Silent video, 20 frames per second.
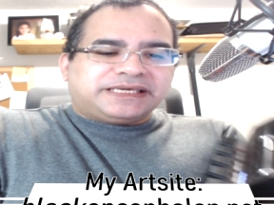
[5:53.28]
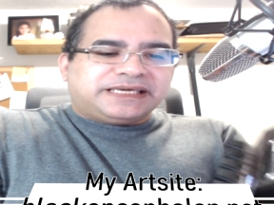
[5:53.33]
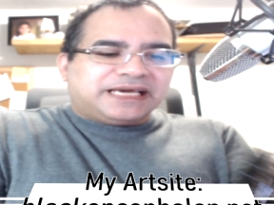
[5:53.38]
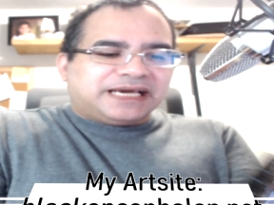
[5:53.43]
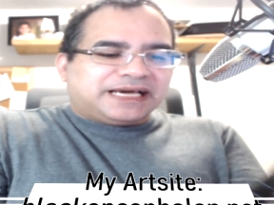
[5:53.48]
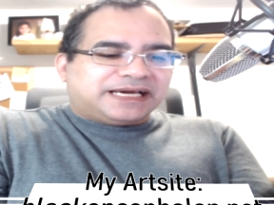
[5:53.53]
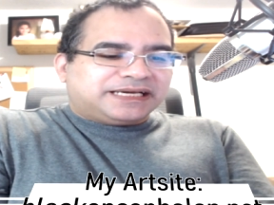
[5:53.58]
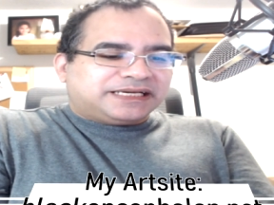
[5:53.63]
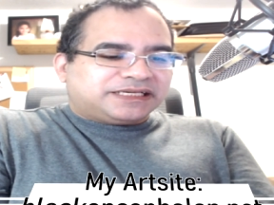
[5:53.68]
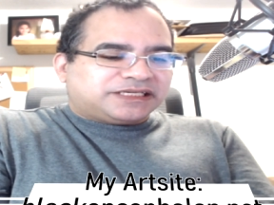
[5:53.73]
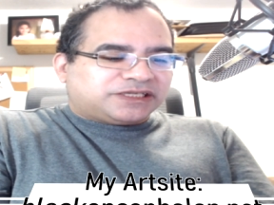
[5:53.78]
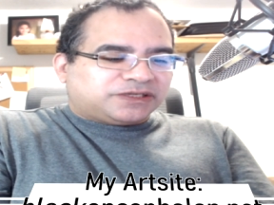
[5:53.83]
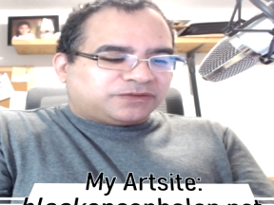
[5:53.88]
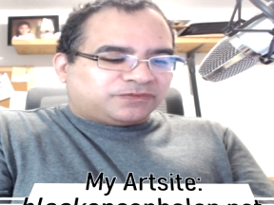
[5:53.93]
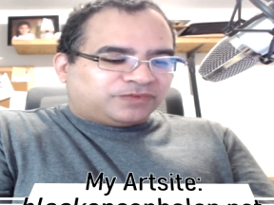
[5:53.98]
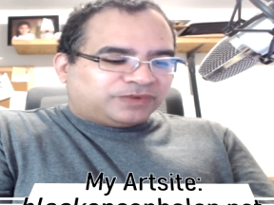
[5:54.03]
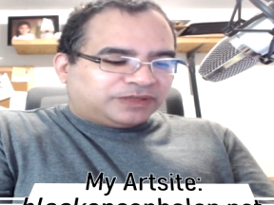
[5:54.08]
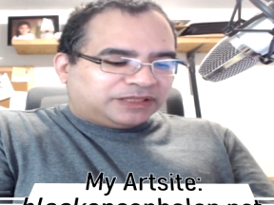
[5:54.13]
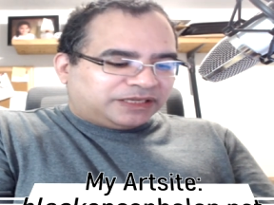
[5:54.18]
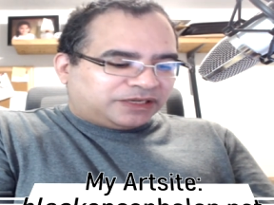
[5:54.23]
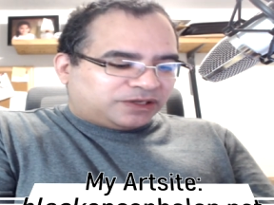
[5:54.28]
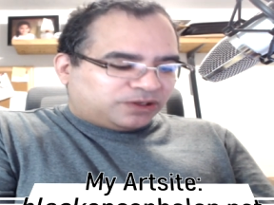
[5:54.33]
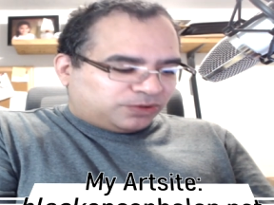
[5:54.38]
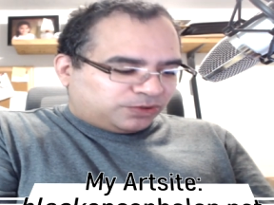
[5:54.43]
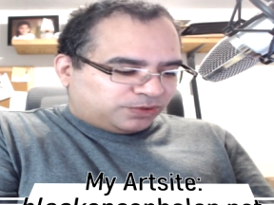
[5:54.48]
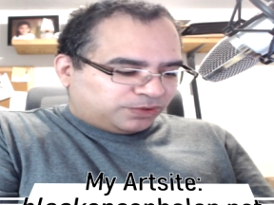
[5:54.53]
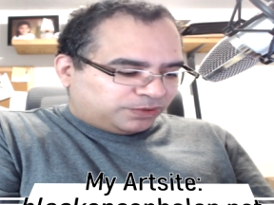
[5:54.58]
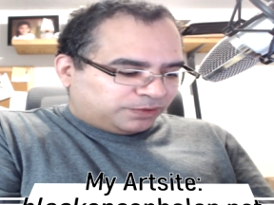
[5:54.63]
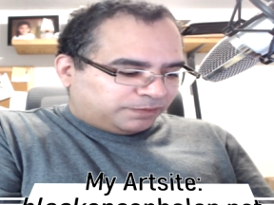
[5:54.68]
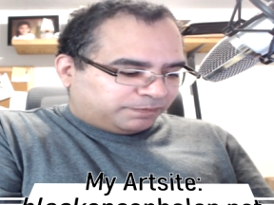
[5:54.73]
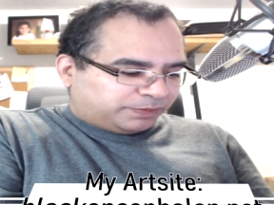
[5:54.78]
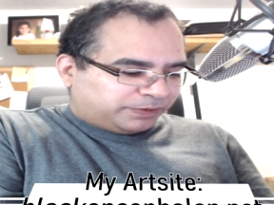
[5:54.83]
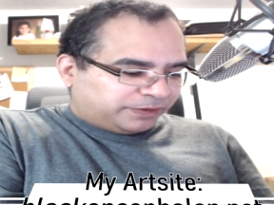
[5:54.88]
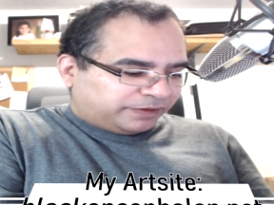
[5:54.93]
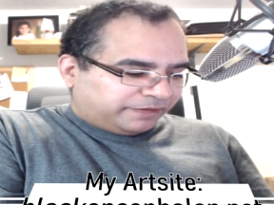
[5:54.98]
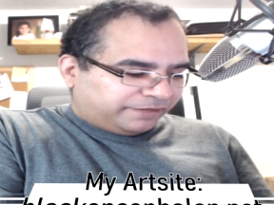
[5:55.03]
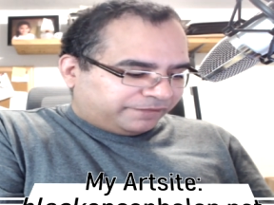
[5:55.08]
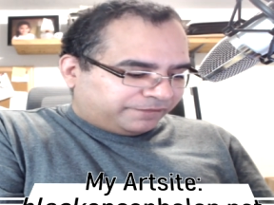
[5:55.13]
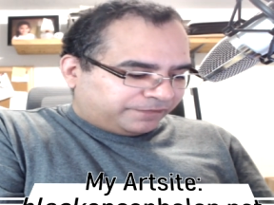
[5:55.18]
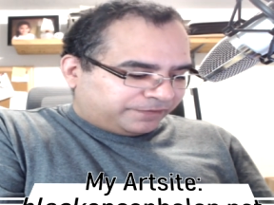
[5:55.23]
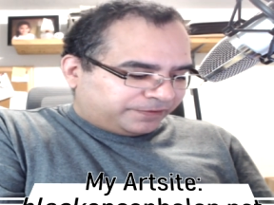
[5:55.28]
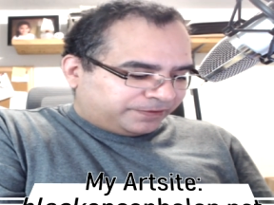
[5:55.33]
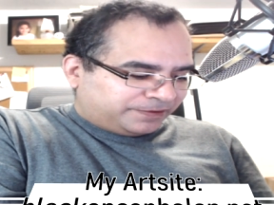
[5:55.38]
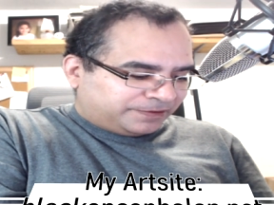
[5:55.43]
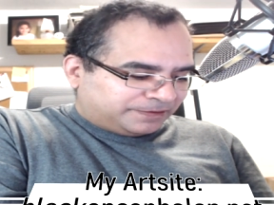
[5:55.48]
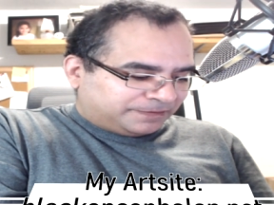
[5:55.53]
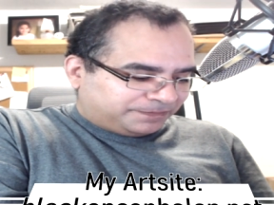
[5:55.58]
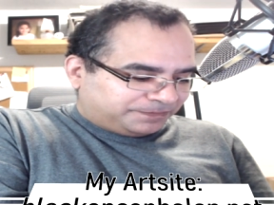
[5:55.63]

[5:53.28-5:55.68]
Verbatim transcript: yeah, it's a really cool peripheral.